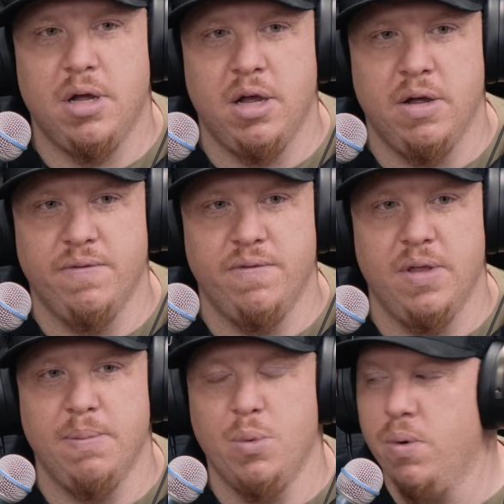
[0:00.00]
of
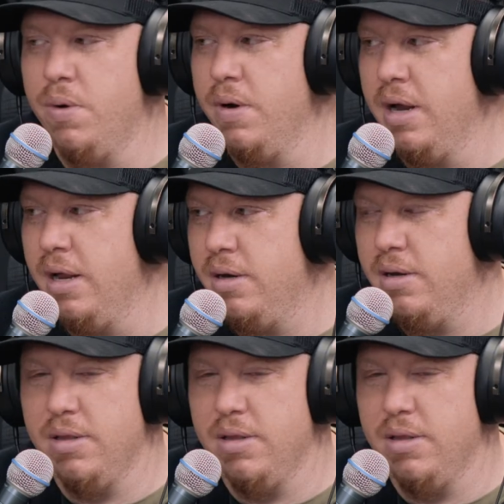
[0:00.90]
them ordering it,